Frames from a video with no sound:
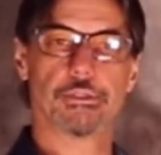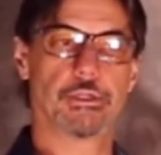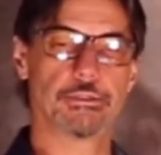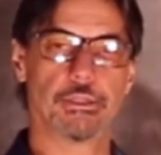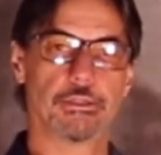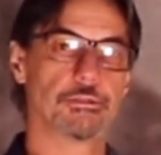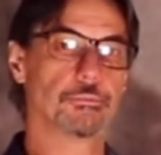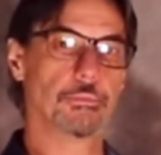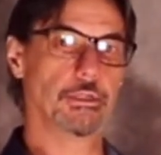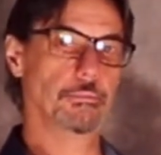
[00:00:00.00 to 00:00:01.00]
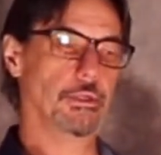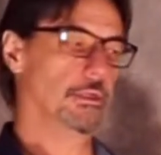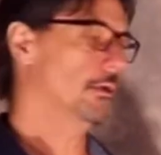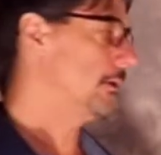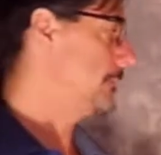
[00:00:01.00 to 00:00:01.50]
And I say this many, many
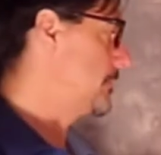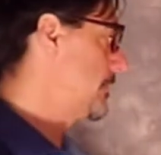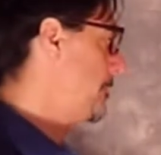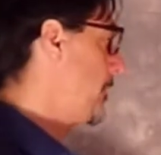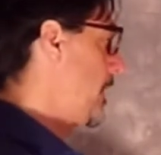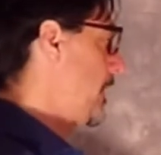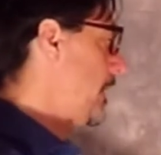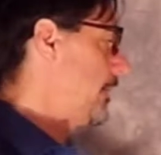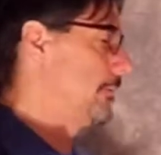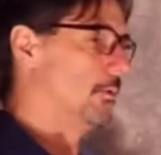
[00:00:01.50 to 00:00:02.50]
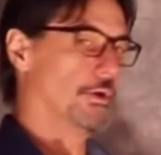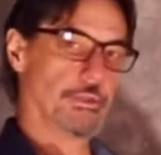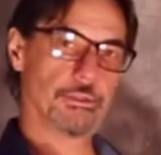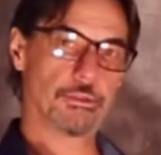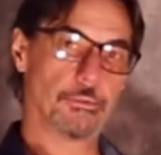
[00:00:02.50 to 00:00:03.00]
times, the body
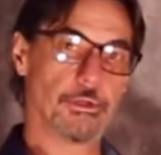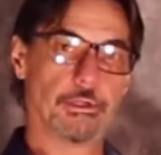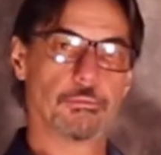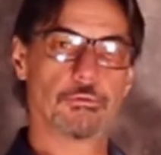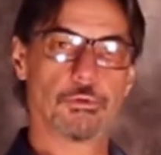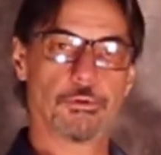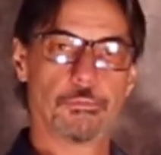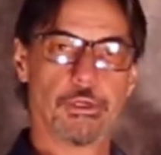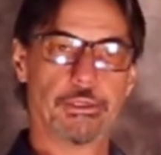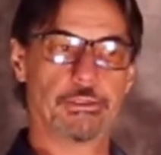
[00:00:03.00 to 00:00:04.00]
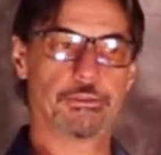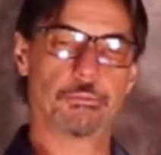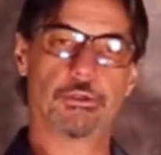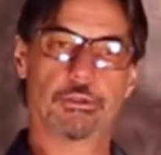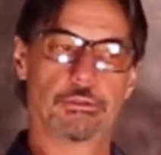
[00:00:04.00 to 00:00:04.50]
is the mind before the mind is the
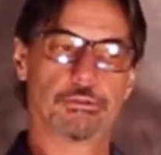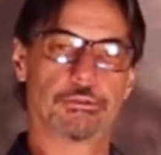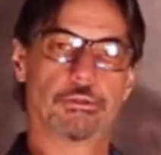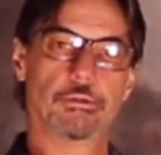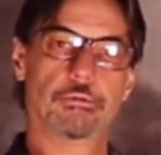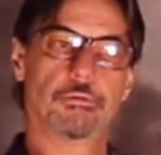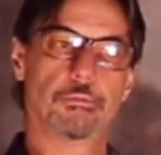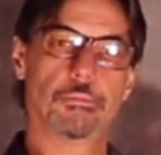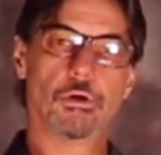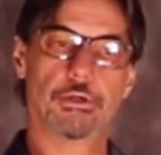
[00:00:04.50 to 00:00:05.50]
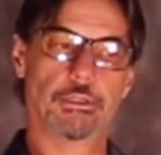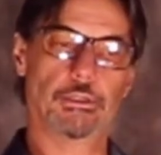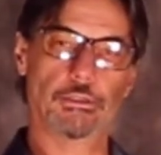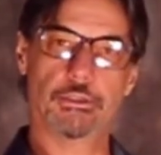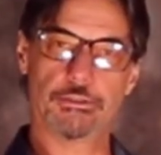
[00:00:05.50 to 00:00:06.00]
mind. So if the
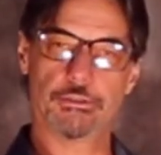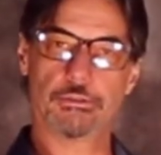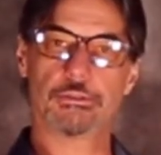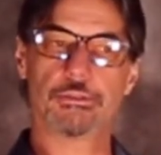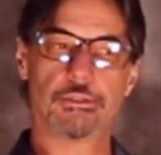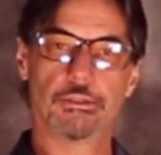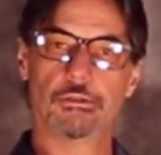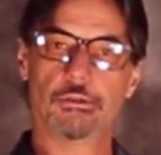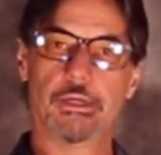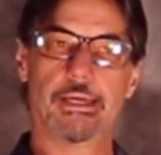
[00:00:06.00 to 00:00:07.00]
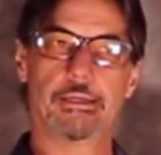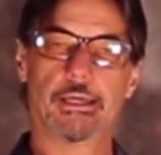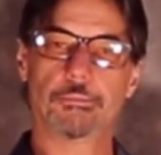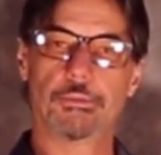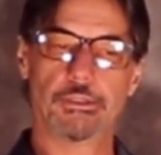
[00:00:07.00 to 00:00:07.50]
body isn't still and
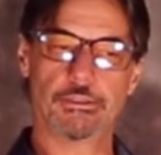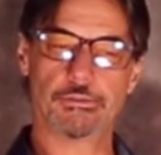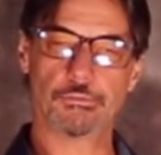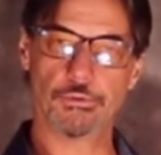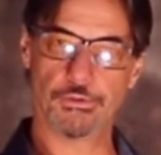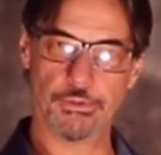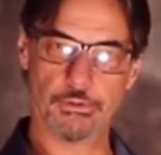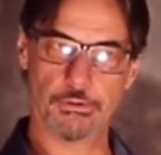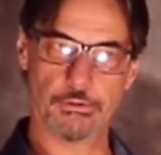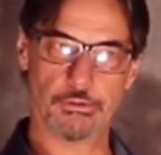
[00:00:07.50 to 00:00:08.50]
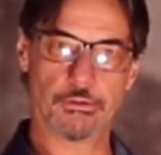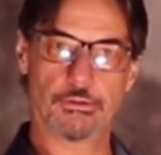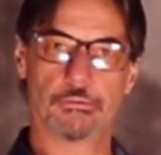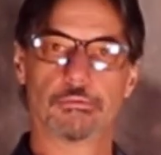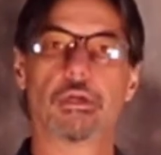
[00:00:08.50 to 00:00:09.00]
at peace within
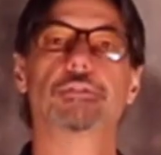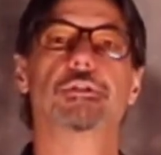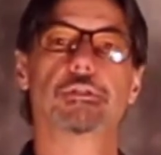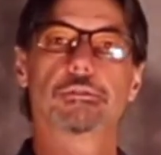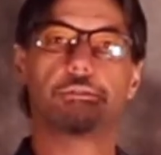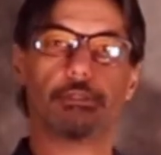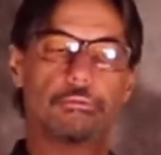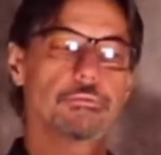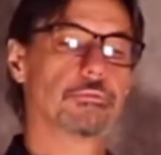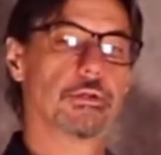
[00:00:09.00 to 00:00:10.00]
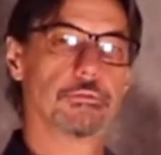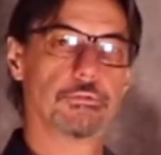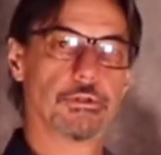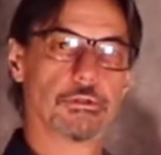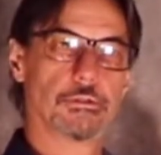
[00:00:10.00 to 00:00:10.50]
the residence of
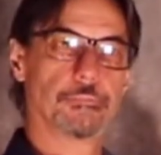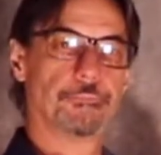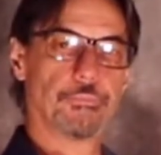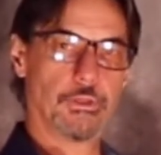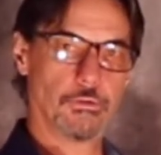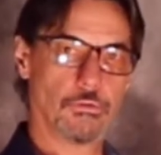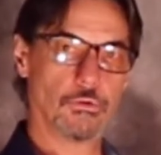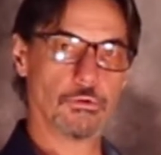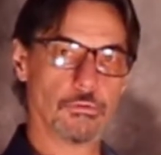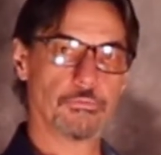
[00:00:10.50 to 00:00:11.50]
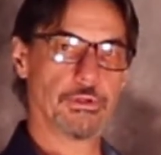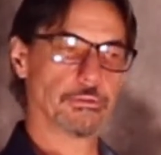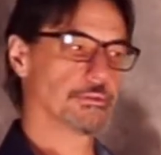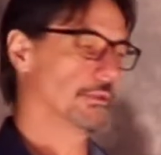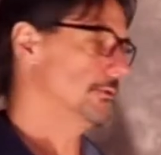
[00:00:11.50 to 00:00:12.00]
your whole
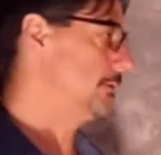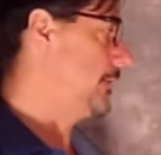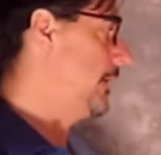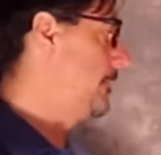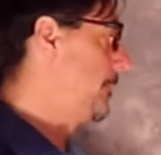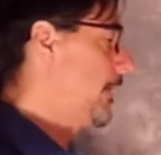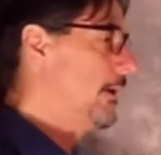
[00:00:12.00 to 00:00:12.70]
felt sense state,